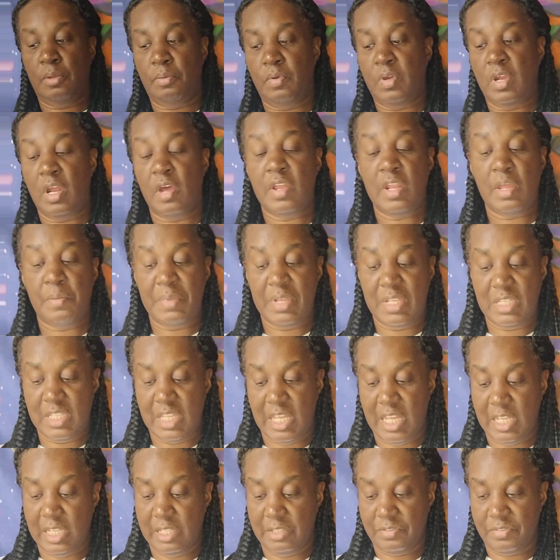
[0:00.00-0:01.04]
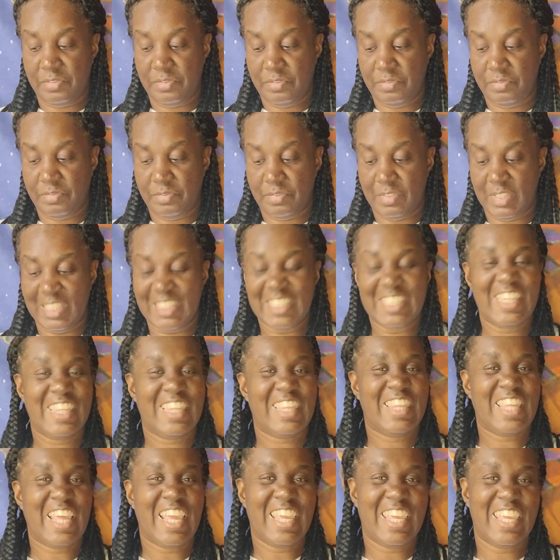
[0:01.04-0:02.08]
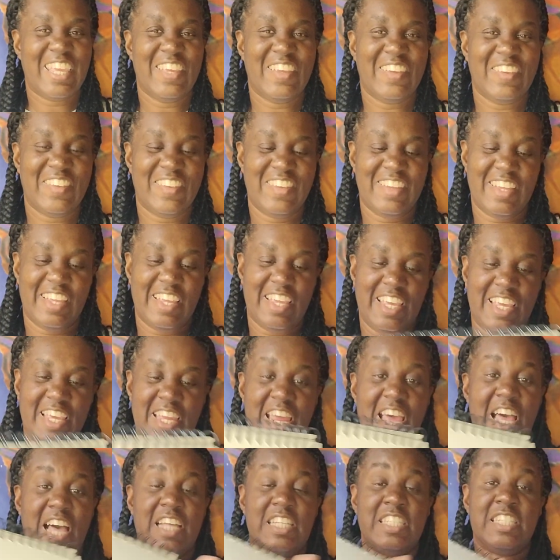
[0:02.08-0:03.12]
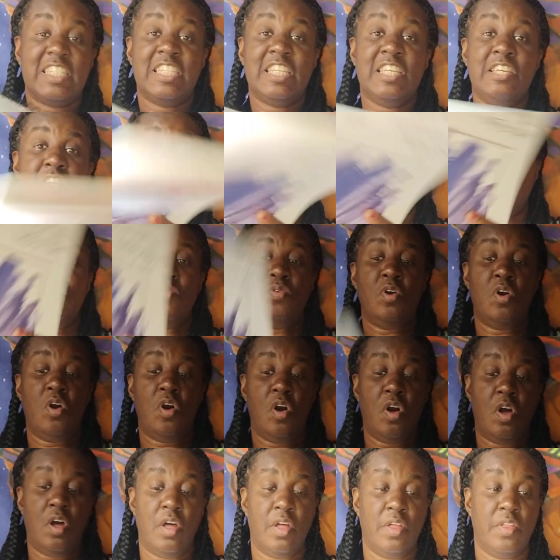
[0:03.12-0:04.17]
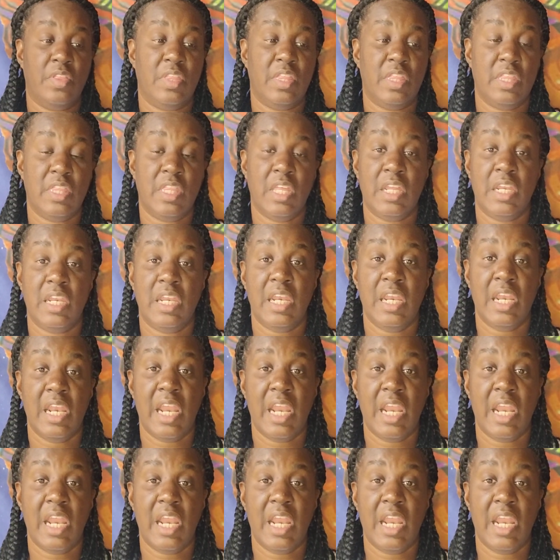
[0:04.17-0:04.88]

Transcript: with all that being said, thank you, and I'll see you on the